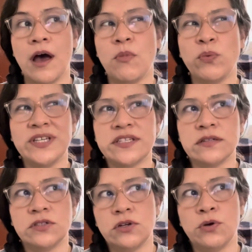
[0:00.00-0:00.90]
We still
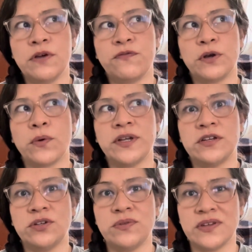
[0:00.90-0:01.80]
don't know if we're going to
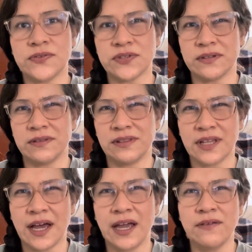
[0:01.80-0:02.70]
do this
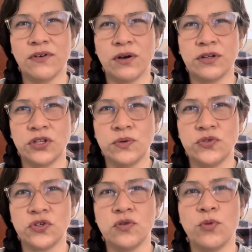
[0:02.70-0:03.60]
live on
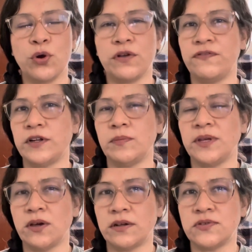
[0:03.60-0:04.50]
YouTube or if it'll be
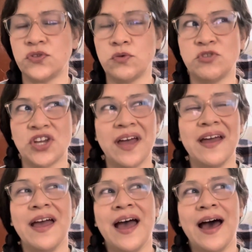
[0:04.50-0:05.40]
on a Zoom chat.
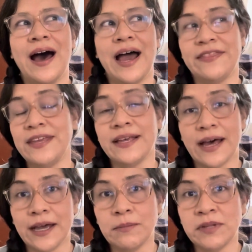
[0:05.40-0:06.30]
I think that
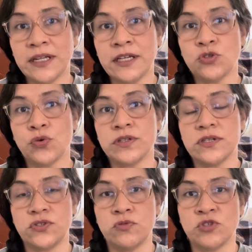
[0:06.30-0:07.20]
I'm leaning towards a
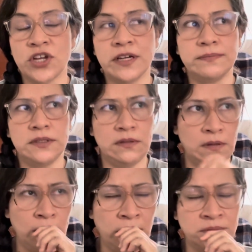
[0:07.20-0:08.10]
Zoom chat
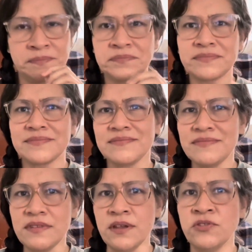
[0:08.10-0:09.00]

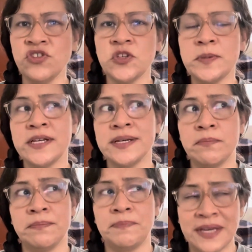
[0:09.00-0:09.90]
just
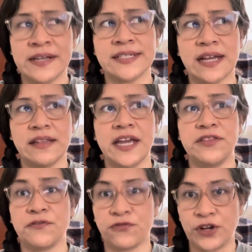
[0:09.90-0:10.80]
because I like
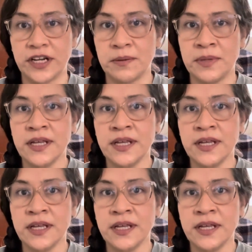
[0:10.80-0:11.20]
the freedom